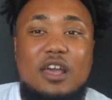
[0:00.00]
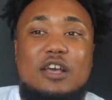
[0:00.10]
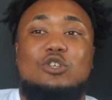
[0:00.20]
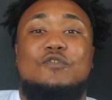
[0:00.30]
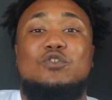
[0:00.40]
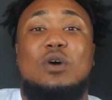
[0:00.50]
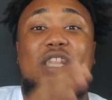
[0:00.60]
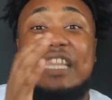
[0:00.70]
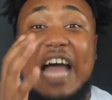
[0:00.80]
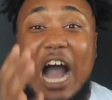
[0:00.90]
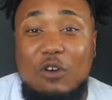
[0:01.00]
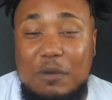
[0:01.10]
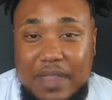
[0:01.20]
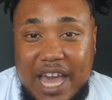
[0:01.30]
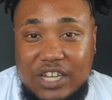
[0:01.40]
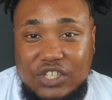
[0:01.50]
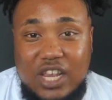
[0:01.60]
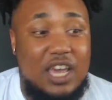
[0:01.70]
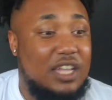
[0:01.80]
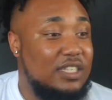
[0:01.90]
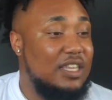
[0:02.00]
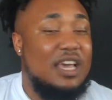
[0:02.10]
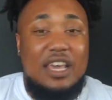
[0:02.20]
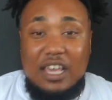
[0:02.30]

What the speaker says: So if you allow him that chance,